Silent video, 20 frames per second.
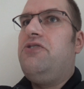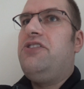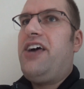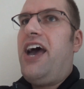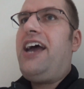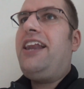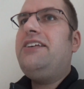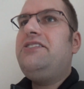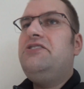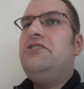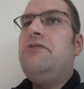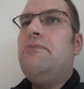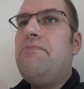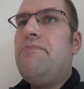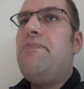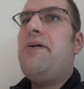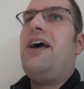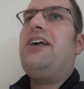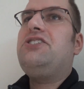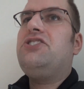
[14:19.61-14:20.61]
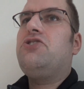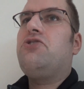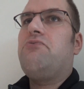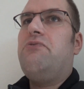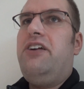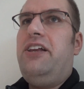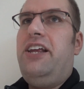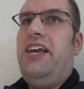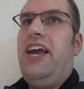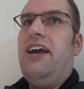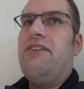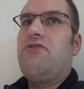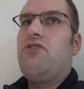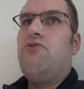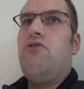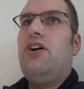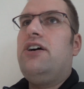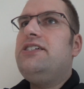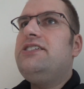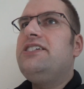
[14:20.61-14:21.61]
That is the best 3D ever
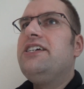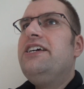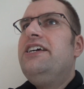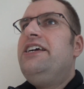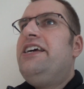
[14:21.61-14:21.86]
was.